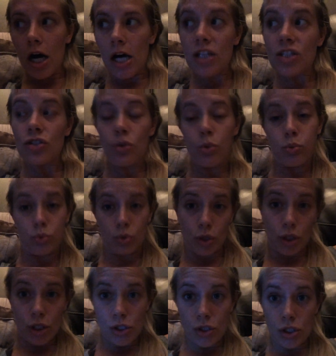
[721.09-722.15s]
That's
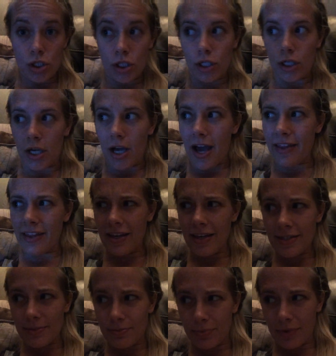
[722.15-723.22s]
crazy. I
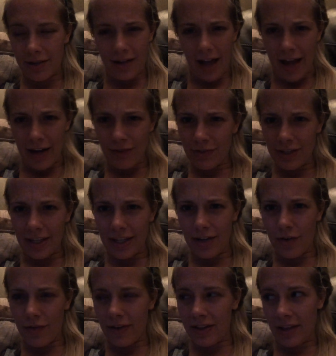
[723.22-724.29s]
don't really
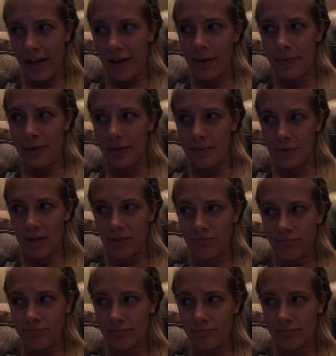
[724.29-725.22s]
know if I like him anymore.